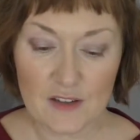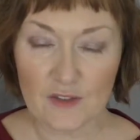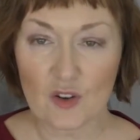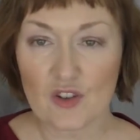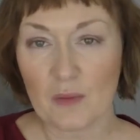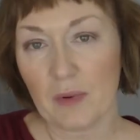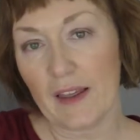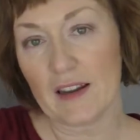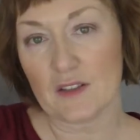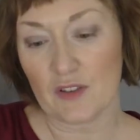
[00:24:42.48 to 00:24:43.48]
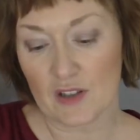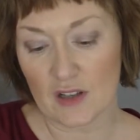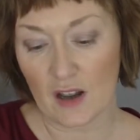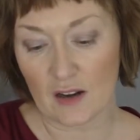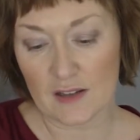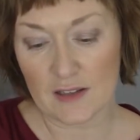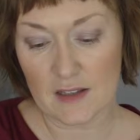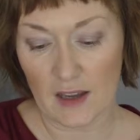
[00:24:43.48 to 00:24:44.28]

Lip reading: as future plans for socks,